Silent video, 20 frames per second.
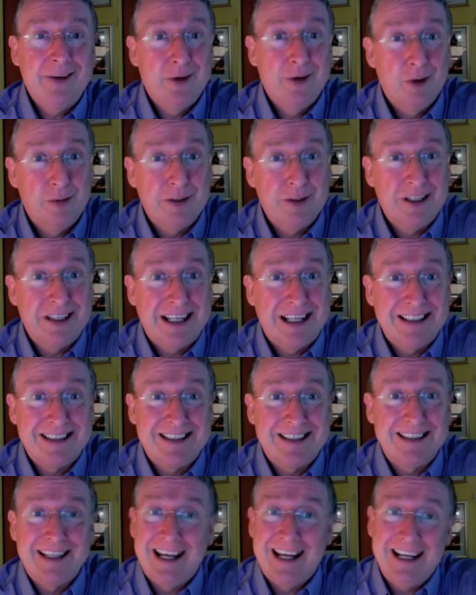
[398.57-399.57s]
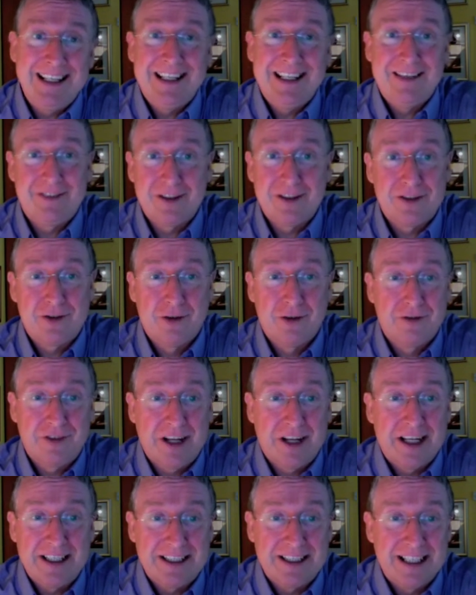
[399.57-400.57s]
Nobody's answered any of the stuff
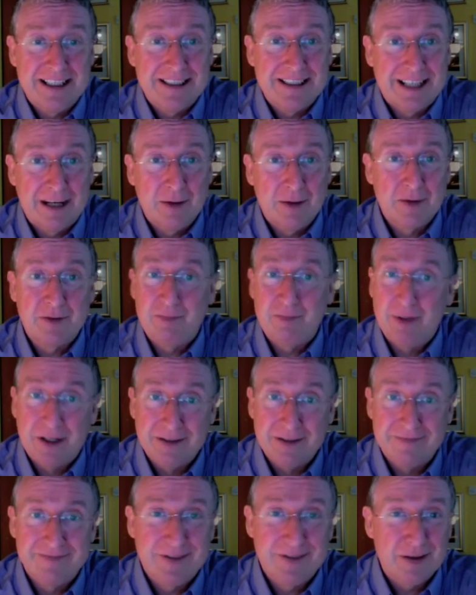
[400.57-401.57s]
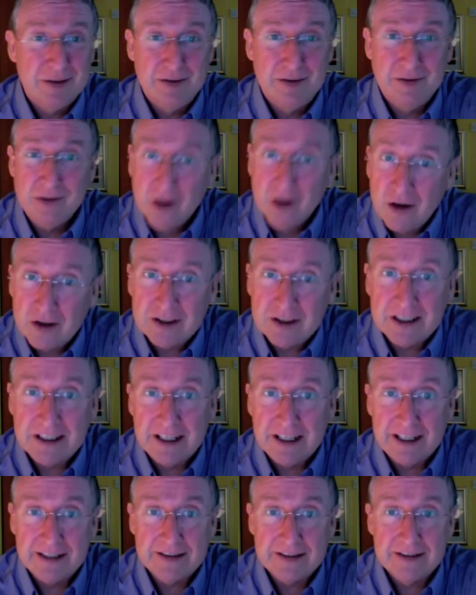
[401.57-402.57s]
that I sent out, but you naughty
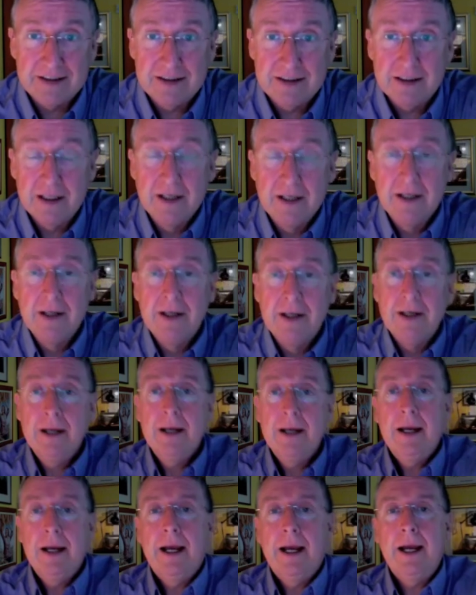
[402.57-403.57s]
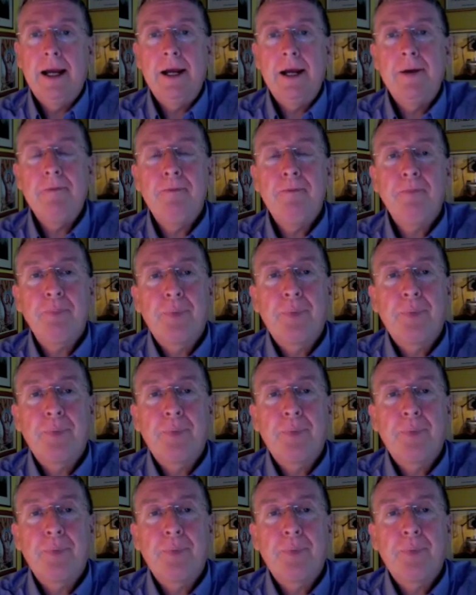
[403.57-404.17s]
nurses. But